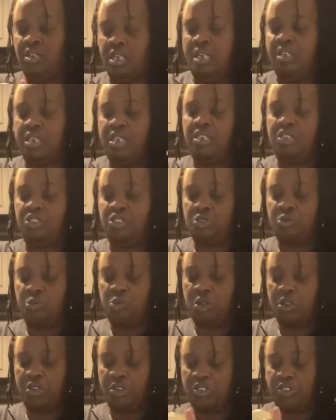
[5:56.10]
good
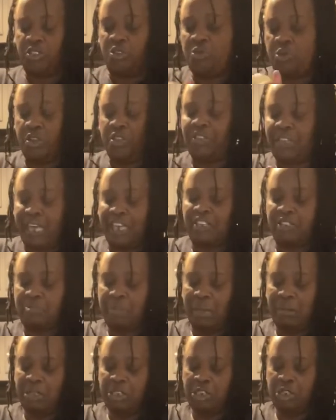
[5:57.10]
squirts, like
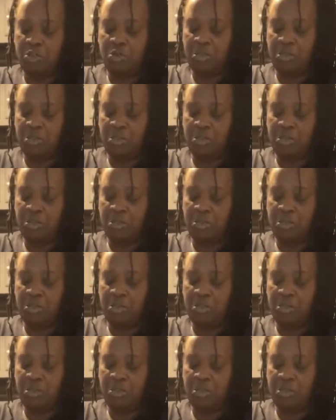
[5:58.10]
maybe 2